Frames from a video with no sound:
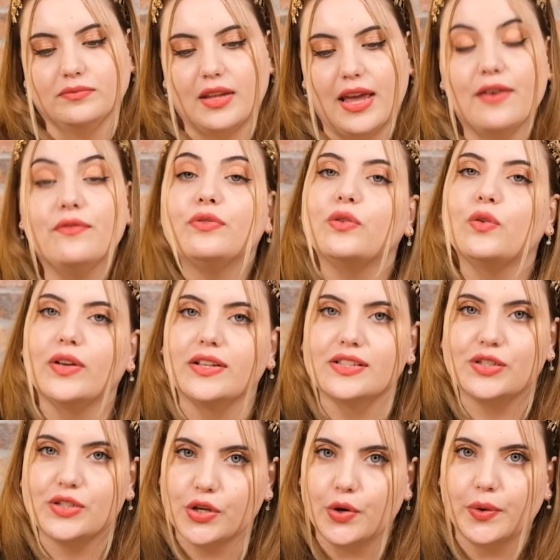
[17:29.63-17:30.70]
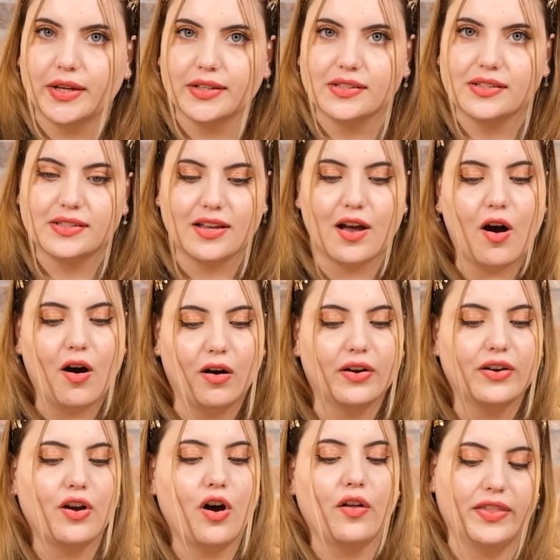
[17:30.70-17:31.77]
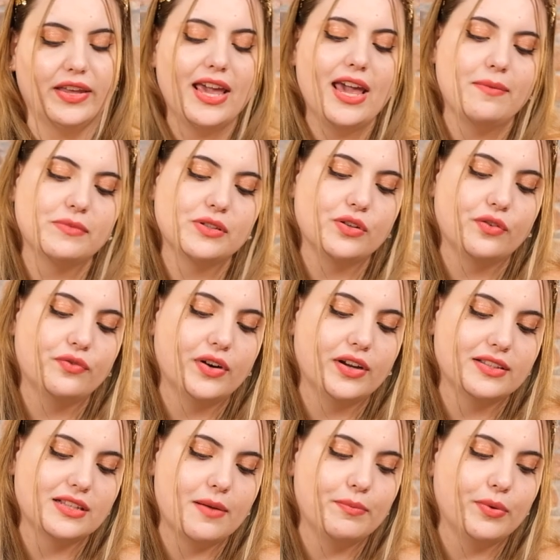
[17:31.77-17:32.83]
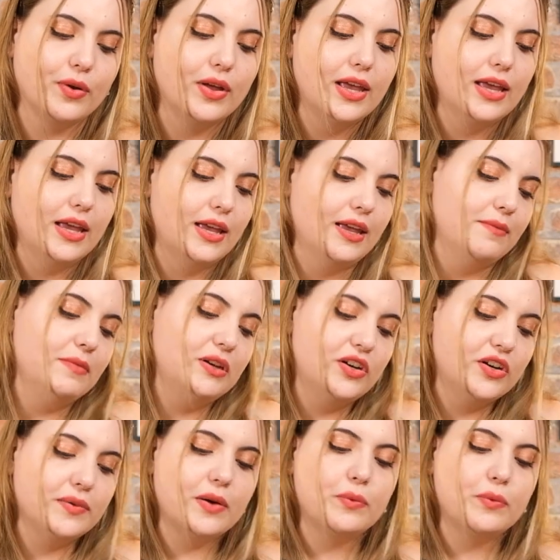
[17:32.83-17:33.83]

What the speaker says: influence tokens on the game. So for example, Minerva